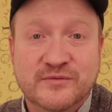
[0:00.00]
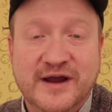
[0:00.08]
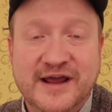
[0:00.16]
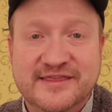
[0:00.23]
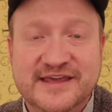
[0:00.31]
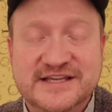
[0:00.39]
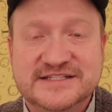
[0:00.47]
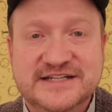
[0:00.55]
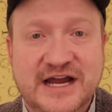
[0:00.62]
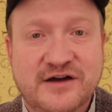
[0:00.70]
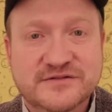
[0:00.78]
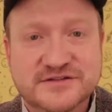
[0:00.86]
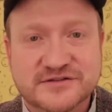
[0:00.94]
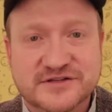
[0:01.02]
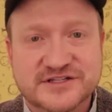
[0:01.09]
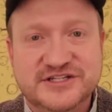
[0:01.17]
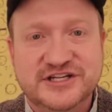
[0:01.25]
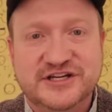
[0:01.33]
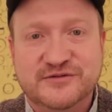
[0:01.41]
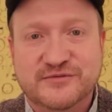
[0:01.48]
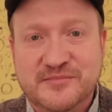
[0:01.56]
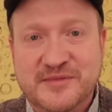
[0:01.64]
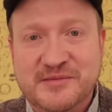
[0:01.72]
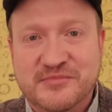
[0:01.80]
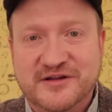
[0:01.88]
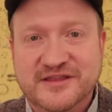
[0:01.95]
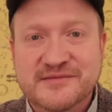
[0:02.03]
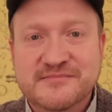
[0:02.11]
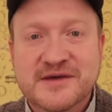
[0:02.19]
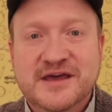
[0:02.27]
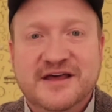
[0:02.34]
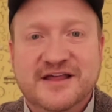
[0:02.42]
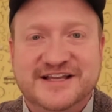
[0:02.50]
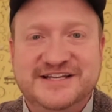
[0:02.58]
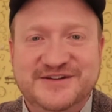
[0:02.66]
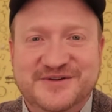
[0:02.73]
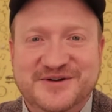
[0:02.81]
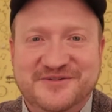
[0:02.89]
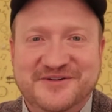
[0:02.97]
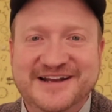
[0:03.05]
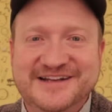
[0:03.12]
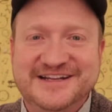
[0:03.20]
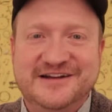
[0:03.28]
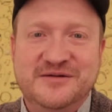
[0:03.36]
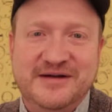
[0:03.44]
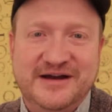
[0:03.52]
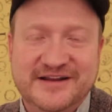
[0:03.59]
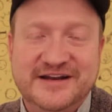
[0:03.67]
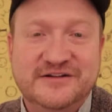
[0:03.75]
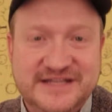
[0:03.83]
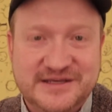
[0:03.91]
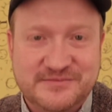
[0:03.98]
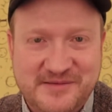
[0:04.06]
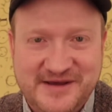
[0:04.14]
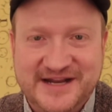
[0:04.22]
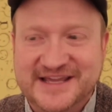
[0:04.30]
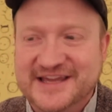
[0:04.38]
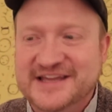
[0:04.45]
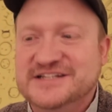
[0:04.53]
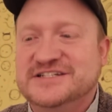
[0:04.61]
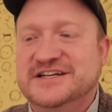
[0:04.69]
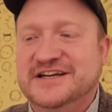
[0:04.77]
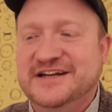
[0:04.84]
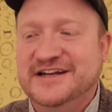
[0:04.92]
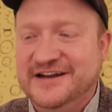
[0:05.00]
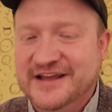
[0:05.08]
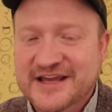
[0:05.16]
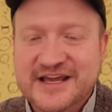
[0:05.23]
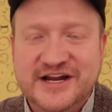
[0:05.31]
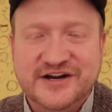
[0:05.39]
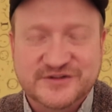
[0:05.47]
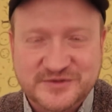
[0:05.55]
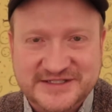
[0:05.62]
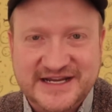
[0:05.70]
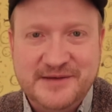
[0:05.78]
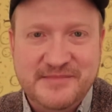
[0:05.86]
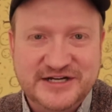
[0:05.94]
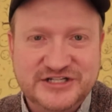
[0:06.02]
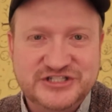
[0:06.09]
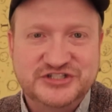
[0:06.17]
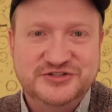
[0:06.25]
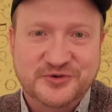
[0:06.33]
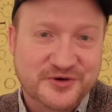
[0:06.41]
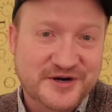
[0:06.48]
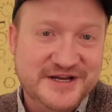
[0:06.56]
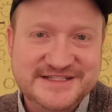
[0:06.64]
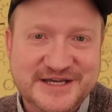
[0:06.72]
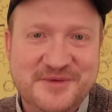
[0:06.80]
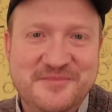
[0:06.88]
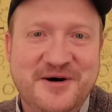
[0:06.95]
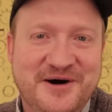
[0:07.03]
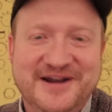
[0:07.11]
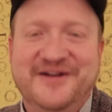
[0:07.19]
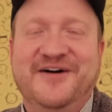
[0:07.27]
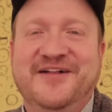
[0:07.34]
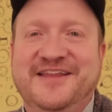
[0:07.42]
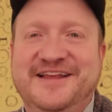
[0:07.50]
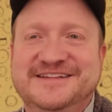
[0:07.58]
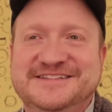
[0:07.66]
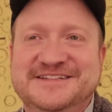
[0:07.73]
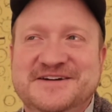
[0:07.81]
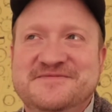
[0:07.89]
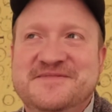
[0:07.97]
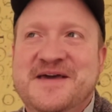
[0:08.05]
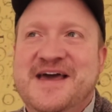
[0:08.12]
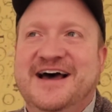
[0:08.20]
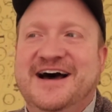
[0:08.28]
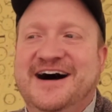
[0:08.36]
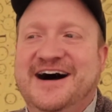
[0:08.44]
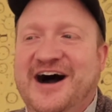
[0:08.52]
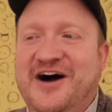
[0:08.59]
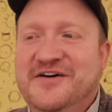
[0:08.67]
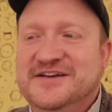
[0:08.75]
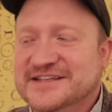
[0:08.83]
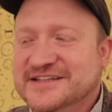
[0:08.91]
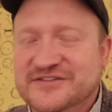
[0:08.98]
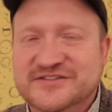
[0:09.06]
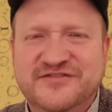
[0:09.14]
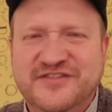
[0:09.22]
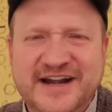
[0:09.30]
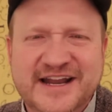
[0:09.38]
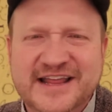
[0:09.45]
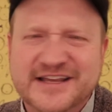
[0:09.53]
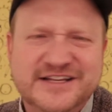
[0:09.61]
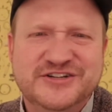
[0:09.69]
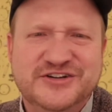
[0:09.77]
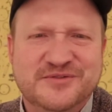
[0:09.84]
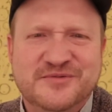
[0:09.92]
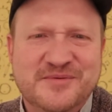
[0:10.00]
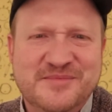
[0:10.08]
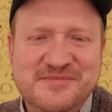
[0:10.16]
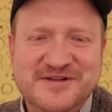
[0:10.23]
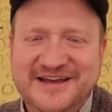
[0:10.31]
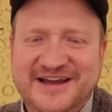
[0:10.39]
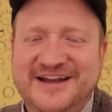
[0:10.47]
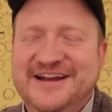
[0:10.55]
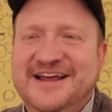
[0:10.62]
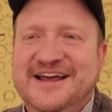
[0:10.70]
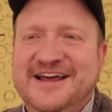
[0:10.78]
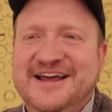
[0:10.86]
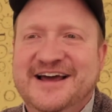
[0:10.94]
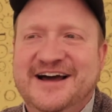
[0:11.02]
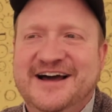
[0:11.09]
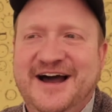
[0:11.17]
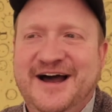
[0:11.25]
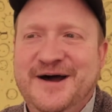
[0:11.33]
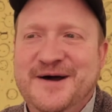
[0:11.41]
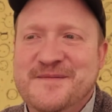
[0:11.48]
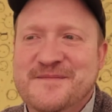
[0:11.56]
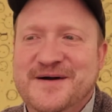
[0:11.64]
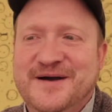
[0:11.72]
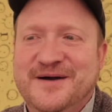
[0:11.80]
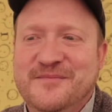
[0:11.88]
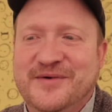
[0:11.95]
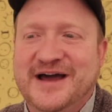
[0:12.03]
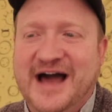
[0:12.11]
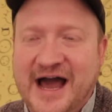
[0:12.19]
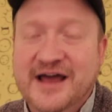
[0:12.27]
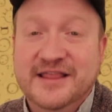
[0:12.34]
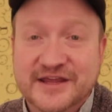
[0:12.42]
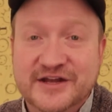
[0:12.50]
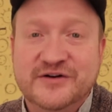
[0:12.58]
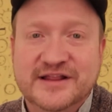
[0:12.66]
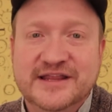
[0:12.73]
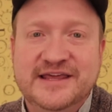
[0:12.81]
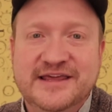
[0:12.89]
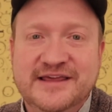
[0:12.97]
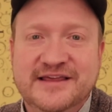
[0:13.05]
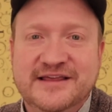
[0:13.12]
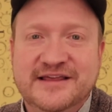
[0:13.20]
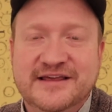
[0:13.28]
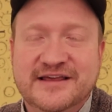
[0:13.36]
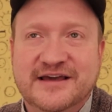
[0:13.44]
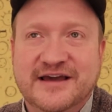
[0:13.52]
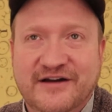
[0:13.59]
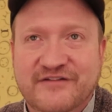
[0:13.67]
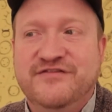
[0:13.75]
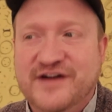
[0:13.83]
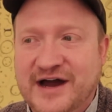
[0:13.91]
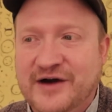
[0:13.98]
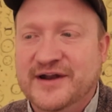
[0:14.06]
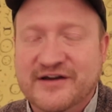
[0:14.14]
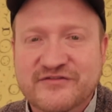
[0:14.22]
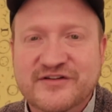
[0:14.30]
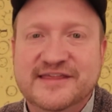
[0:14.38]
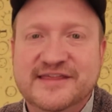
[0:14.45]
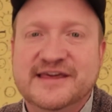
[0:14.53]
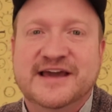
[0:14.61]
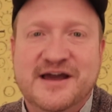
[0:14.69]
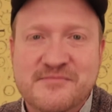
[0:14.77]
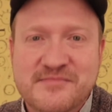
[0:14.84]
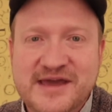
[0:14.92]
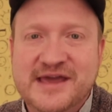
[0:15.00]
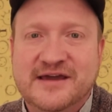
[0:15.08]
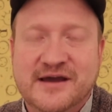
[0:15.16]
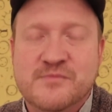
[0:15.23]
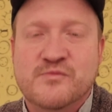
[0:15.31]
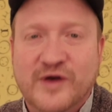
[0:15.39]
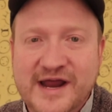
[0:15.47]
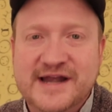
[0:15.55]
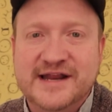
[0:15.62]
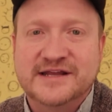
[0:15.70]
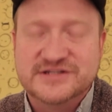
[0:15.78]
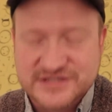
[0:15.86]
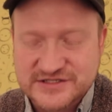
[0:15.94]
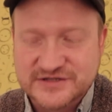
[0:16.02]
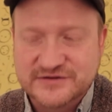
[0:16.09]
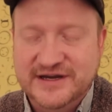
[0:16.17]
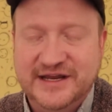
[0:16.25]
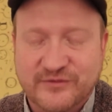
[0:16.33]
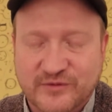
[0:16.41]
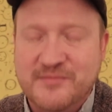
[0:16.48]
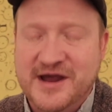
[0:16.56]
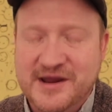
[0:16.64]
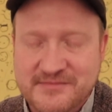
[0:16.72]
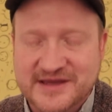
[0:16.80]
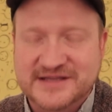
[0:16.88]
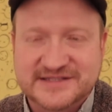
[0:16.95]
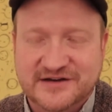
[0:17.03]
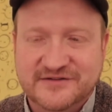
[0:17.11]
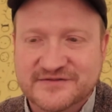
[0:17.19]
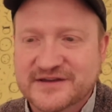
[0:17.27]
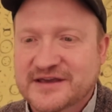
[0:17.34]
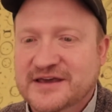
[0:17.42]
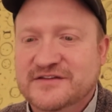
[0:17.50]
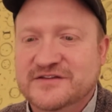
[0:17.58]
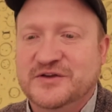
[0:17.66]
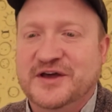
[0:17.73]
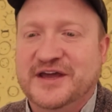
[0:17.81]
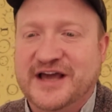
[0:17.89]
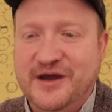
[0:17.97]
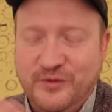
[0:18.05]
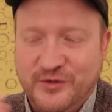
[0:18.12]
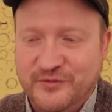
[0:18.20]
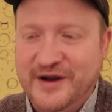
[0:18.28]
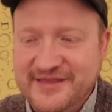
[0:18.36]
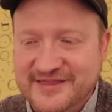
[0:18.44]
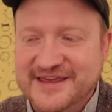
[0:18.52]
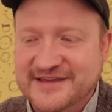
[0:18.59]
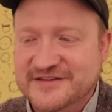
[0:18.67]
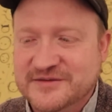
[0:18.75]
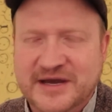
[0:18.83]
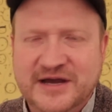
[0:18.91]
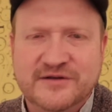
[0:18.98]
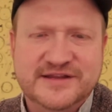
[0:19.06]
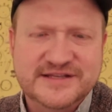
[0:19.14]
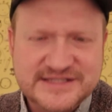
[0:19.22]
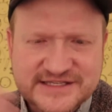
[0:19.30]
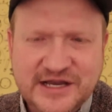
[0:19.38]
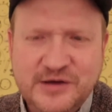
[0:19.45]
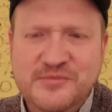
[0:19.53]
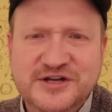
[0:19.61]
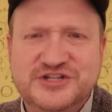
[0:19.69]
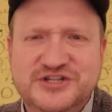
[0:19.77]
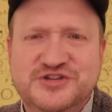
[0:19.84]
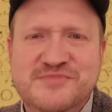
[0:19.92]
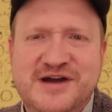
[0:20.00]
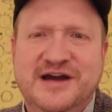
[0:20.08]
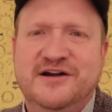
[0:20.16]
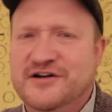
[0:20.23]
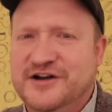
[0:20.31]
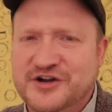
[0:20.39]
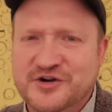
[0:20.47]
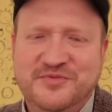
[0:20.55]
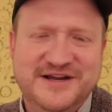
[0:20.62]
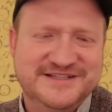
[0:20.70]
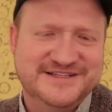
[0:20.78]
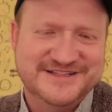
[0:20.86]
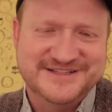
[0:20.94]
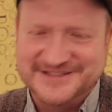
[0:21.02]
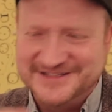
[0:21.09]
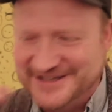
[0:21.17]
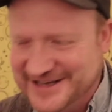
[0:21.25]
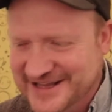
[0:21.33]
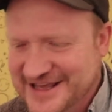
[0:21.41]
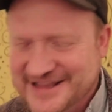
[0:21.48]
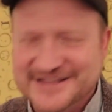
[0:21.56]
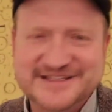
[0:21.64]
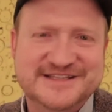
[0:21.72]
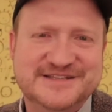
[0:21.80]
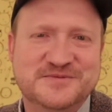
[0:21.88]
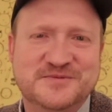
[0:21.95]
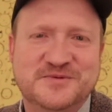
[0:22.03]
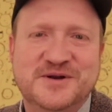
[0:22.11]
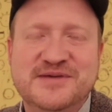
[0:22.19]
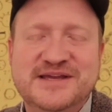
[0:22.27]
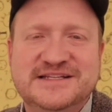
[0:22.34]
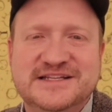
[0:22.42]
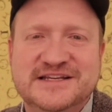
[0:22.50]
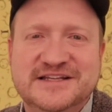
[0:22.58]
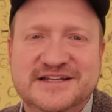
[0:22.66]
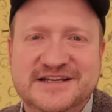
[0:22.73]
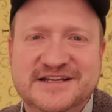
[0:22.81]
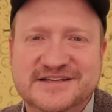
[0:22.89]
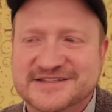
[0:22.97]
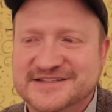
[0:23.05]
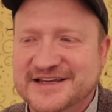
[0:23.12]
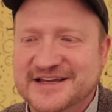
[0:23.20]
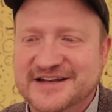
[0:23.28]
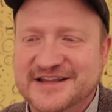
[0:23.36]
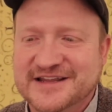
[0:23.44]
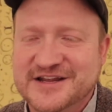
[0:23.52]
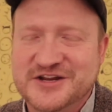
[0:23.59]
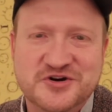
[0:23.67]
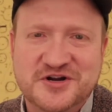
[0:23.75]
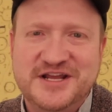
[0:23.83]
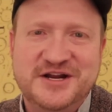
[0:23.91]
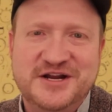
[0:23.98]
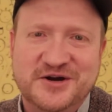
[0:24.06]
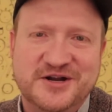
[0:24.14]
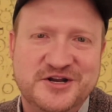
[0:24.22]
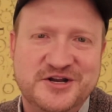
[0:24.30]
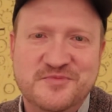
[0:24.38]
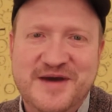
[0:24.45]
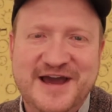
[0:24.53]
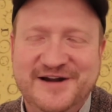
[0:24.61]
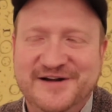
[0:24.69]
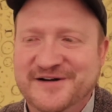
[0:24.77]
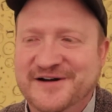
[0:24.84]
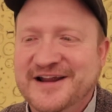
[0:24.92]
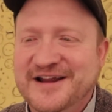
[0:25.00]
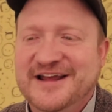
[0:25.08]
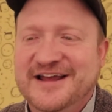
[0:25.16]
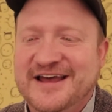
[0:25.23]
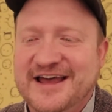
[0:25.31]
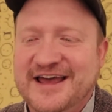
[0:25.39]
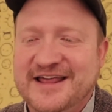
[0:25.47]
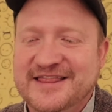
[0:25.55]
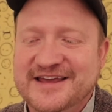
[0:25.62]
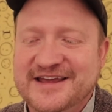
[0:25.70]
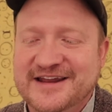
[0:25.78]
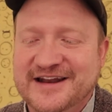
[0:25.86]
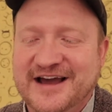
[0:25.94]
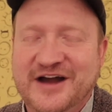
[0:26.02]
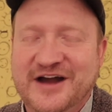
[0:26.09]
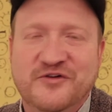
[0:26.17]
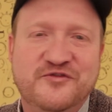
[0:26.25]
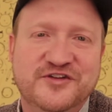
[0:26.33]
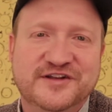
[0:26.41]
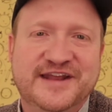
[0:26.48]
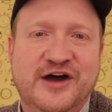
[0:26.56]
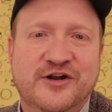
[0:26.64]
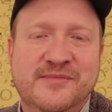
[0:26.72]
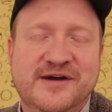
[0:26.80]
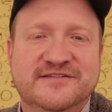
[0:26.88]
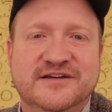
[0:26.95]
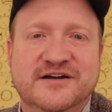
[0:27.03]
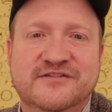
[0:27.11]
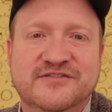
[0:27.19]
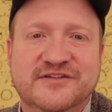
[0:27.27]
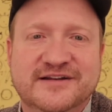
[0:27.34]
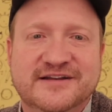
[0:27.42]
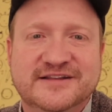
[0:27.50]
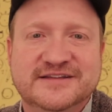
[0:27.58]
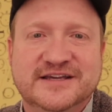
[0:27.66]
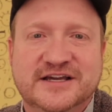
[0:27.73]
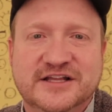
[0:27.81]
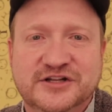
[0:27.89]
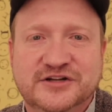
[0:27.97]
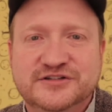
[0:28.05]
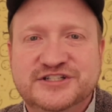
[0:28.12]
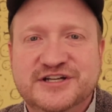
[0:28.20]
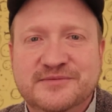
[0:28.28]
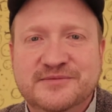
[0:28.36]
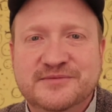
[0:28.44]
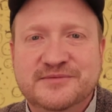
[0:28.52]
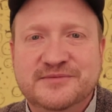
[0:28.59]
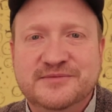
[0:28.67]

things down so that she could remember them. Like she would write down about, take my medication and here's what time my stories come on and all that stuff. I always thought that was funny. Like she couldn't remember that. But I literally have found everything I make, I'm writing just so I can remind myself. So like I will write things about, this is how much you matter and your presence. And this is what a big deal it is that you're here and you matter. And then I'll feel down on myself, and it's like a little ship, little